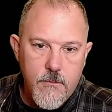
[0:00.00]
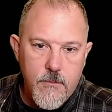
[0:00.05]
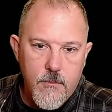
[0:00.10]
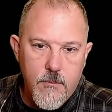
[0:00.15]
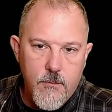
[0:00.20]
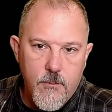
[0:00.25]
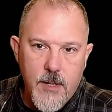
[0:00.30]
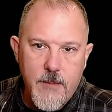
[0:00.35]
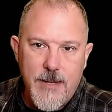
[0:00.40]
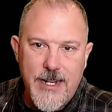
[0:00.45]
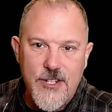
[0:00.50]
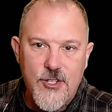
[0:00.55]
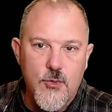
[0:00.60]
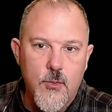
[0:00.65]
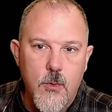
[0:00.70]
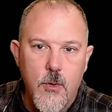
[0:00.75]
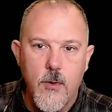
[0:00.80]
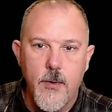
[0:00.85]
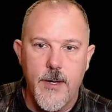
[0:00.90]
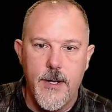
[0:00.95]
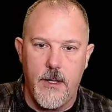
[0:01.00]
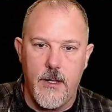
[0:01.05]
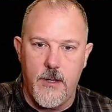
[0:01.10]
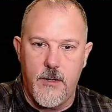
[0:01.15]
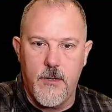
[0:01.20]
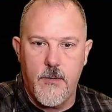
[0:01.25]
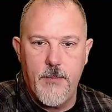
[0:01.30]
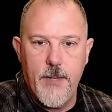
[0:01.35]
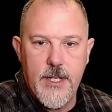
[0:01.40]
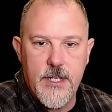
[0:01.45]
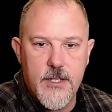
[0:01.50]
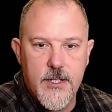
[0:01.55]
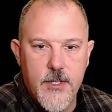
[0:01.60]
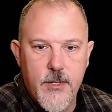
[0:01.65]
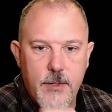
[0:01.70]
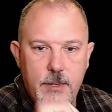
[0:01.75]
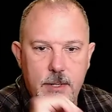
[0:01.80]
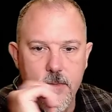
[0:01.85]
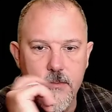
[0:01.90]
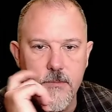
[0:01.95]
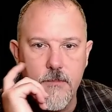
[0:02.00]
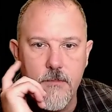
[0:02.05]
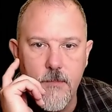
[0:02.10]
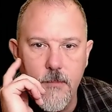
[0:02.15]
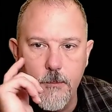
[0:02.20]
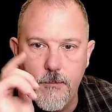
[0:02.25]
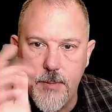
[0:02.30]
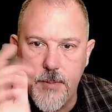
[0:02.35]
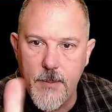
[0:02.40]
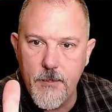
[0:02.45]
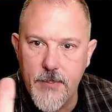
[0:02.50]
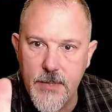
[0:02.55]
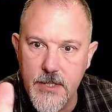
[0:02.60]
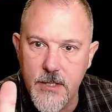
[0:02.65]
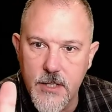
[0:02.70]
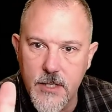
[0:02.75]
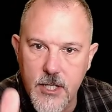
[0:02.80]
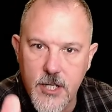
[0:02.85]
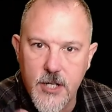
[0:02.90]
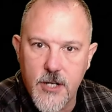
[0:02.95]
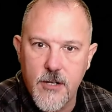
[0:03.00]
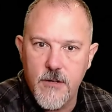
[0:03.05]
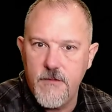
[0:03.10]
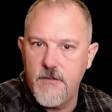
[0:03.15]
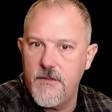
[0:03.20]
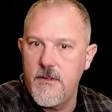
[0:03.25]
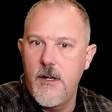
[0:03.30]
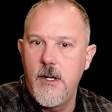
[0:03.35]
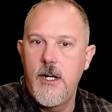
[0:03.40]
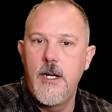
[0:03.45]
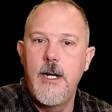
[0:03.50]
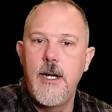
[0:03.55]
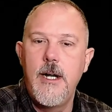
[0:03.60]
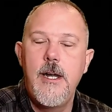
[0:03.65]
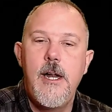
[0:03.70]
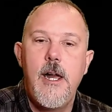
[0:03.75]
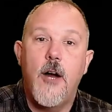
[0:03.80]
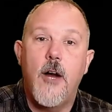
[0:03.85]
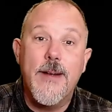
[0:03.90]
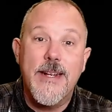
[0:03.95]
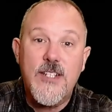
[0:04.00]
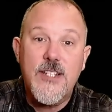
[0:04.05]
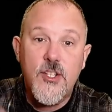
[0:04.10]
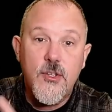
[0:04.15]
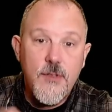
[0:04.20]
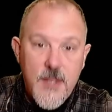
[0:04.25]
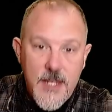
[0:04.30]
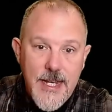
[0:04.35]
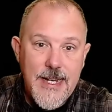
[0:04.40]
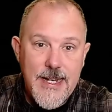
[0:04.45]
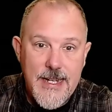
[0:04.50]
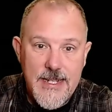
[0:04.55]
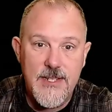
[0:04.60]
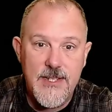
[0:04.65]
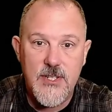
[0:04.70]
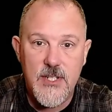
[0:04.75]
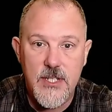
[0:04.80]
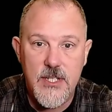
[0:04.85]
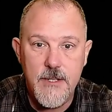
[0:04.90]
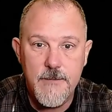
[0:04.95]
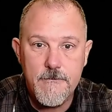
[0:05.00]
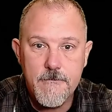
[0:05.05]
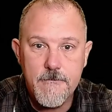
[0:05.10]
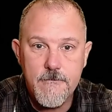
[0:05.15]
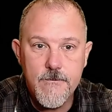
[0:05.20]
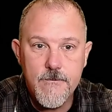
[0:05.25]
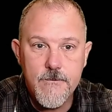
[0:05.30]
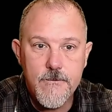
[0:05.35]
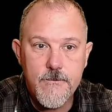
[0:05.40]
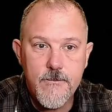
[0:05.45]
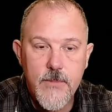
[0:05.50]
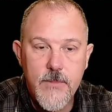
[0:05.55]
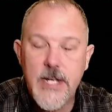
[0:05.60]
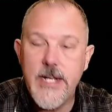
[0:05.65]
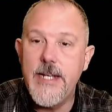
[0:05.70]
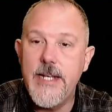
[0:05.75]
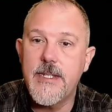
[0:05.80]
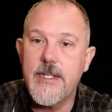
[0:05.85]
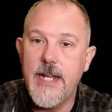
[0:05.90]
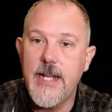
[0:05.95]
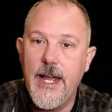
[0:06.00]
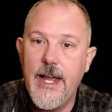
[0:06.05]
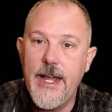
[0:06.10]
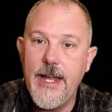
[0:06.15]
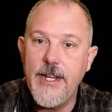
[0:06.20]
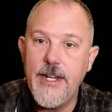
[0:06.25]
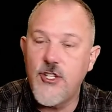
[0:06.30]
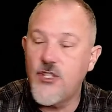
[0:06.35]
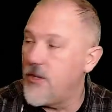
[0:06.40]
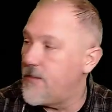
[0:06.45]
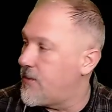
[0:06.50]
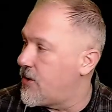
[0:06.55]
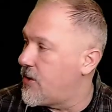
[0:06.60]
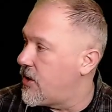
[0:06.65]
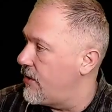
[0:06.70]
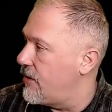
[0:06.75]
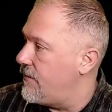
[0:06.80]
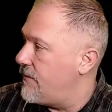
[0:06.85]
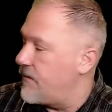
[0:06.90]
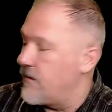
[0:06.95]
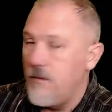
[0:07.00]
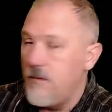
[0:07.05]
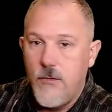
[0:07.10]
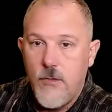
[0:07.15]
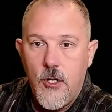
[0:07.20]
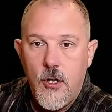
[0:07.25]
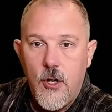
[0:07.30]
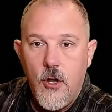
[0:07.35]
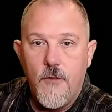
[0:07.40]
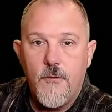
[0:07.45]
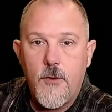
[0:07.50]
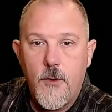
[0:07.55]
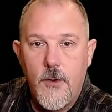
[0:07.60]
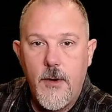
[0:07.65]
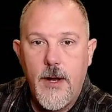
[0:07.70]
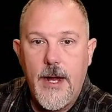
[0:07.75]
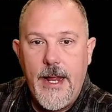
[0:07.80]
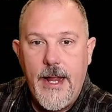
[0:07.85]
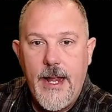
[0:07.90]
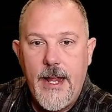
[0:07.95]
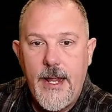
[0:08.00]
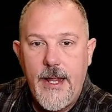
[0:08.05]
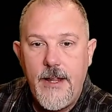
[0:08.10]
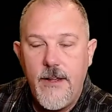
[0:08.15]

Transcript: Bring my drawer in a little bit so you don't bump into the curve. All right, so this is a trip curve for a